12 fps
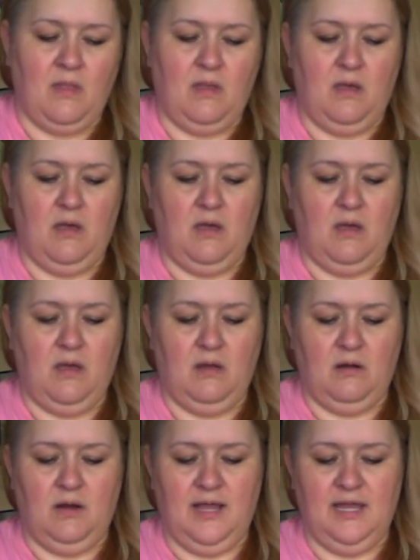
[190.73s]

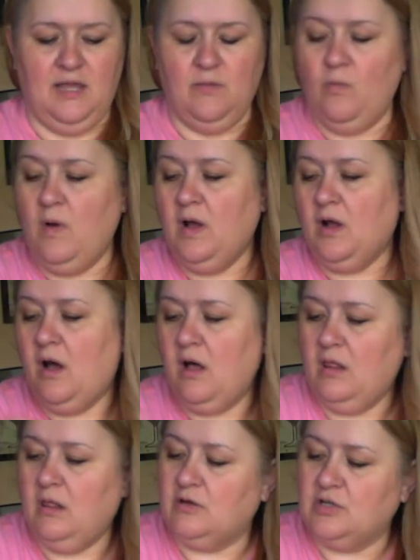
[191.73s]
Alrighty, what
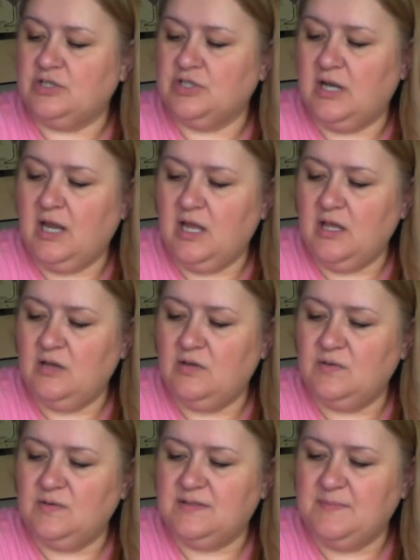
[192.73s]
color should I
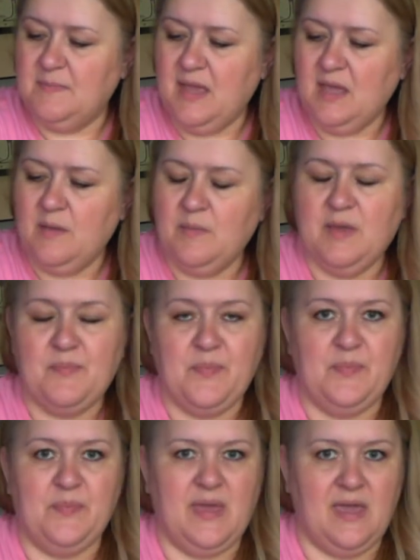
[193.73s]
use? Maybe
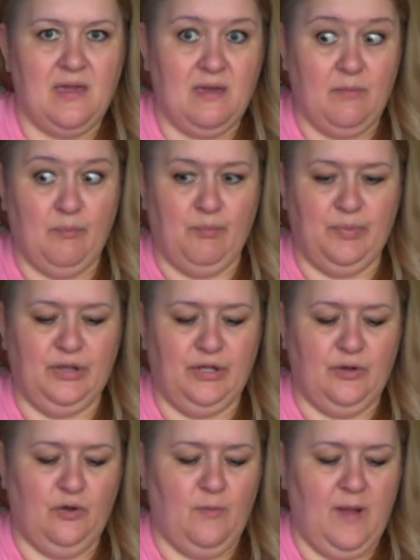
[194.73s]
pink and
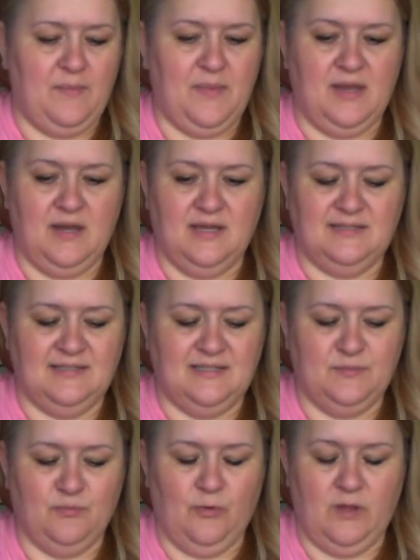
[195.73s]
blue might be nice.
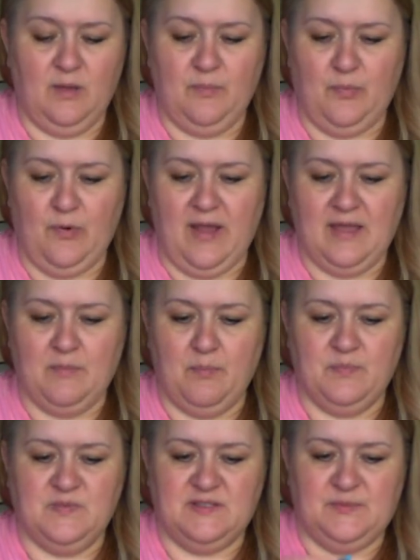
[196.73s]
This really bright
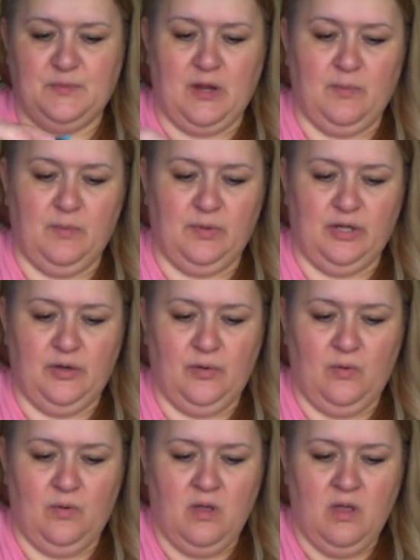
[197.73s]
spring
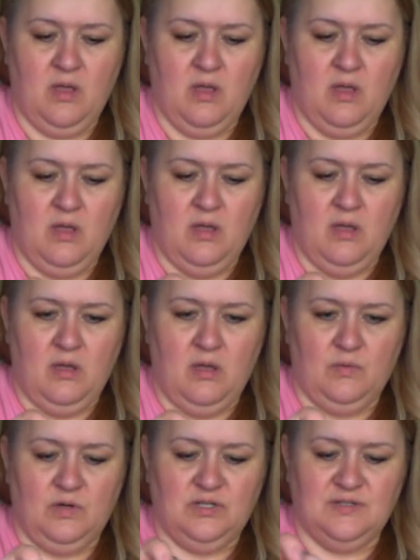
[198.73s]
blue.
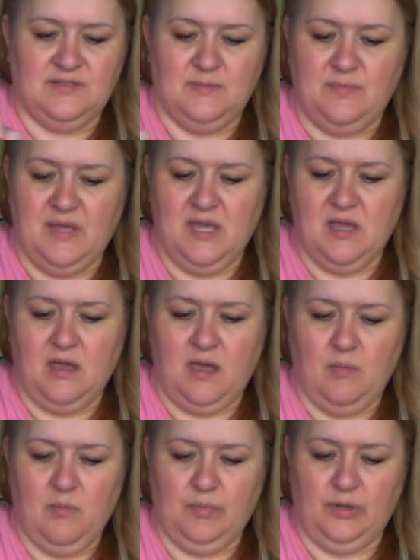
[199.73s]
We're going to do some pink
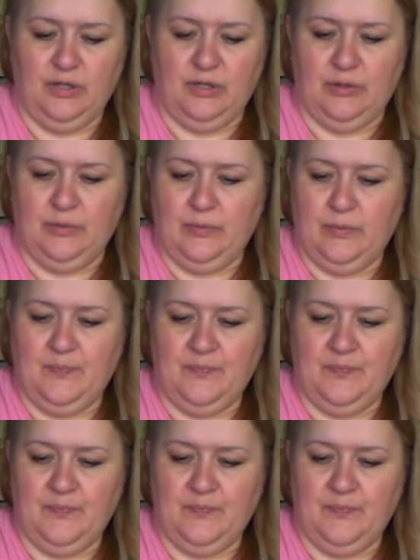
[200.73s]
and blue.